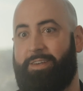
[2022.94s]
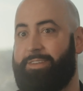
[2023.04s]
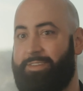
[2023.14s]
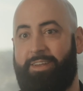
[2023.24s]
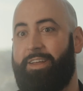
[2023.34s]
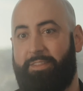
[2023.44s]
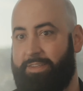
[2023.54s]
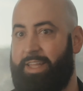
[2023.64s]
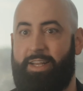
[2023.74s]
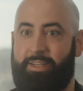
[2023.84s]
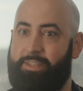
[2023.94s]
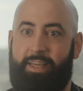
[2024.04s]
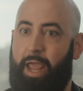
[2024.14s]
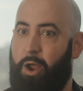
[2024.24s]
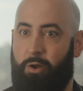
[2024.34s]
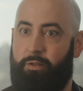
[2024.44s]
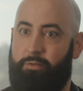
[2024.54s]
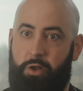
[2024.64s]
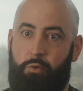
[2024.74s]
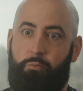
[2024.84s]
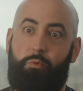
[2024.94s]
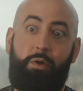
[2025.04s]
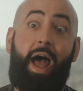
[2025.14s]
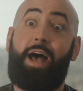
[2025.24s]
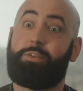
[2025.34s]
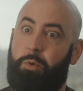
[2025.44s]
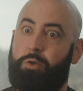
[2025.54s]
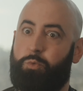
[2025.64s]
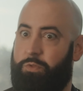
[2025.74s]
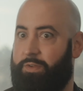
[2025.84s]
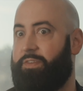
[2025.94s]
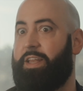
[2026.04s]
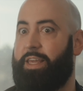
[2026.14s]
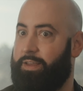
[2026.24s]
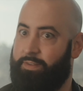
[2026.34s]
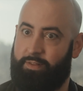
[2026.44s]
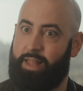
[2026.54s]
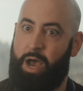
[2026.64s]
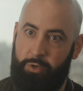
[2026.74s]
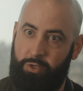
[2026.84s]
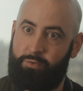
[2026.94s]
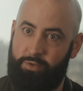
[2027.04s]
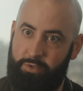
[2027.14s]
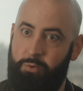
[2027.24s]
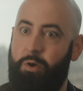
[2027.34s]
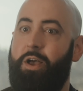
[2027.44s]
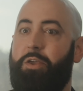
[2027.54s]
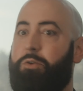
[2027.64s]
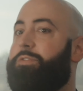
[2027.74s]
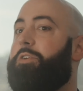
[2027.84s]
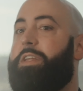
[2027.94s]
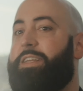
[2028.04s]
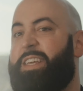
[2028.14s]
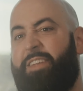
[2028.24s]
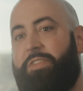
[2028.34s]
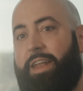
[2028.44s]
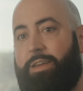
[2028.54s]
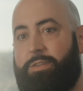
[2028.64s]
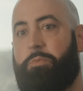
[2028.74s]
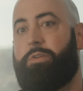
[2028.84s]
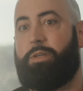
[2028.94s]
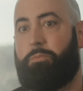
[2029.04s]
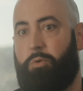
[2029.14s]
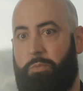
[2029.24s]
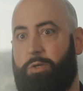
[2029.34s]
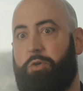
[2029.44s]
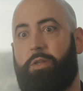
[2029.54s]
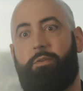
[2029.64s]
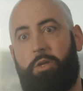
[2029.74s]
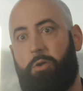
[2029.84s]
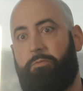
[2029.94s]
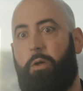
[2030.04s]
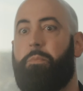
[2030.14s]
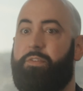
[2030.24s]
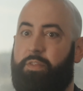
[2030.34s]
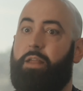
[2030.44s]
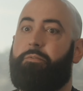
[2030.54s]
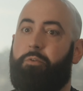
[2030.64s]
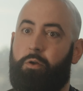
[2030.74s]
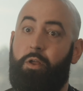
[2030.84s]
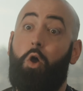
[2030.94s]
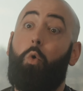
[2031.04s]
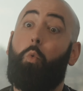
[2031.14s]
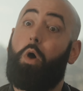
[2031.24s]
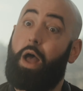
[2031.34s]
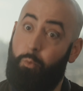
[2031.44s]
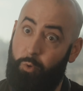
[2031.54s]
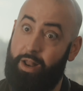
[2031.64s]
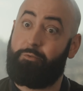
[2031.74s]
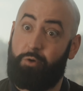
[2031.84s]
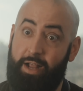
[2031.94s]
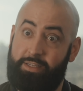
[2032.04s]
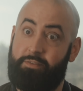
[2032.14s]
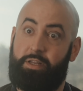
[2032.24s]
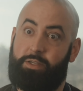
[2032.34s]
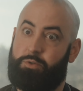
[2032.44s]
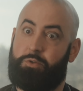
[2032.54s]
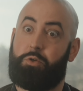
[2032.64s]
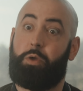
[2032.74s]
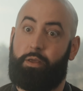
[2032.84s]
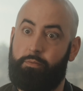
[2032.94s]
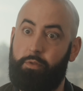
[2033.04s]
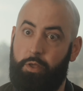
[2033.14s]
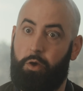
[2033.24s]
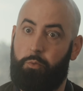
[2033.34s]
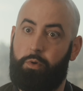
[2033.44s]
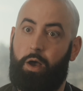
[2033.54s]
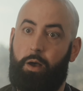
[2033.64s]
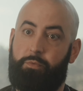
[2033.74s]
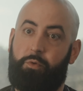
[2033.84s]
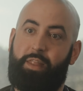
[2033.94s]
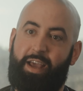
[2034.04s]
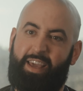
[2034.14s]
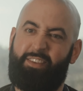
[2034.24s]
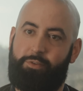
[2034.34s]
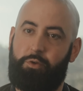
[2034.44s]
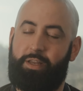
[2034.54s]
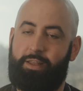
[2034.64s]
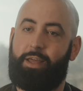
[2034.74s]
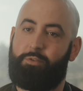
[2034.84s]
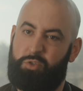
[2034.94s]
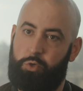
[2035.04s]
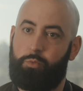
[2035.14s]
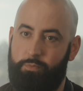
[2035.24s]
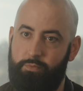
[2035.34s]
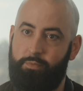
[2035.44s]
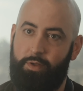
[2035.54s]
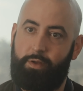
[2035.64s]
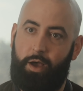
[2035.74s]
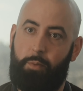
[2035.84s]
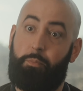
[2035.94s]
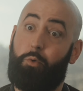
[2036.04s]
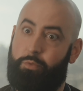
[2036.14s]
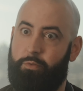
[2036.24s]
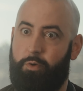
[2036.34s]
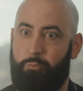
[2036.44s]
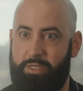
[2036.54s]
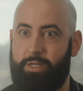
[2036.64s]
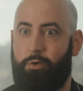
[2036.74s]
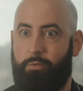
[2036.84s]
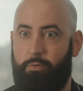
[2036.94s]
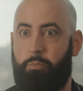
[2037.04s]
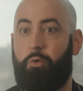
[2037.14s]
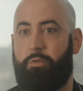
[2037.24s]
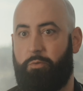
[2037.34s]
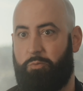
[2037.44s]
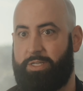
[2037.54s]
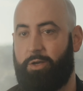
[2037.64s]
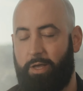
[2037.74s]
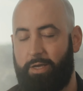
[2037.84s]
because the state doesn't care, as much what the city is allowing you to do. You still need to get that explicit permission, from the state for whatever activities you're doing, So in that case, you need to get both of the retail